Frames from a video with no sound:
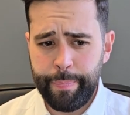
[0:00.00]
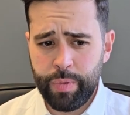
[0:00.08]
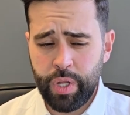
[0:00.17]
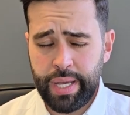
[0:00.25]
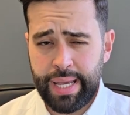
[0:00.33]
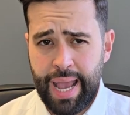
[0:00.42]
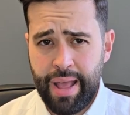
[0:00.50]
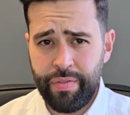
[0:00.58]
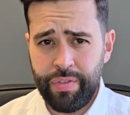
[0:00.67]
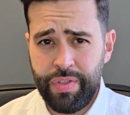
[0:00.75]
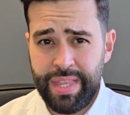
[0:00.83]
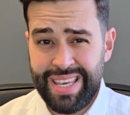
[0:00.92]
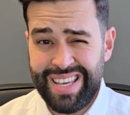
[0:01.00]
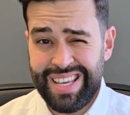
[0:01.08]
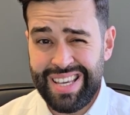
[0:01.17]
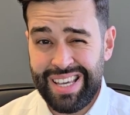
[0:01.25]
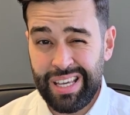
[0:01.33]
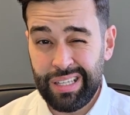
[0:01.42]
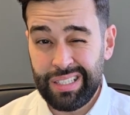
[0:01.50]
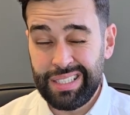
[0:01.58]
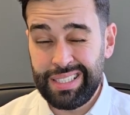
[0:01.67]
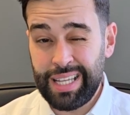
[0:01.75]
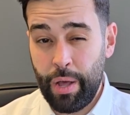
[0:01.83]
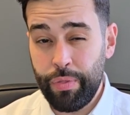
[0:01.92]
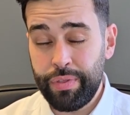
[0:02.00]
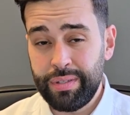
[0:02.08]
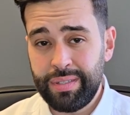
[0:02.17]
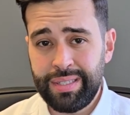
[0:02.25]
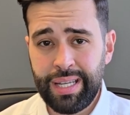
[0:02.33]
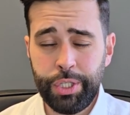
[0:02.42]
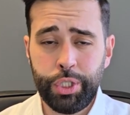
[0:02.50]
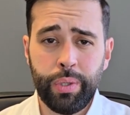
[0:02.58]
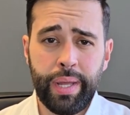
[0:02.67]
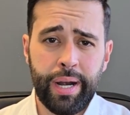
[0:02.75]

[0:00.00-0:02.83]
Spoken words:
looking at the south central